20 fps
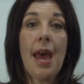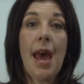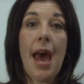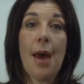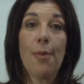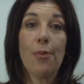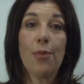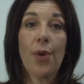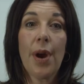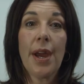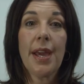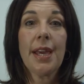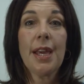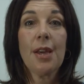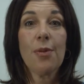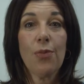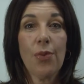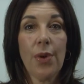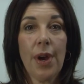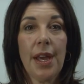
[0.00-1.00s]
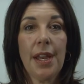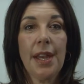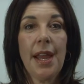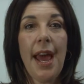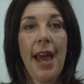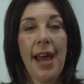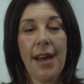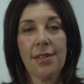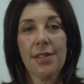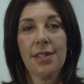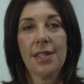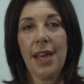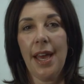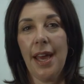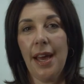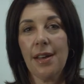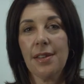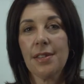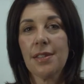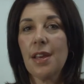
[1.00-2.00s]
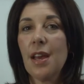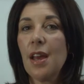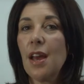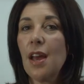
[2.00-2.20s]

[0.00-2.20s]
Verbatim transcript: and breaking bread house to house,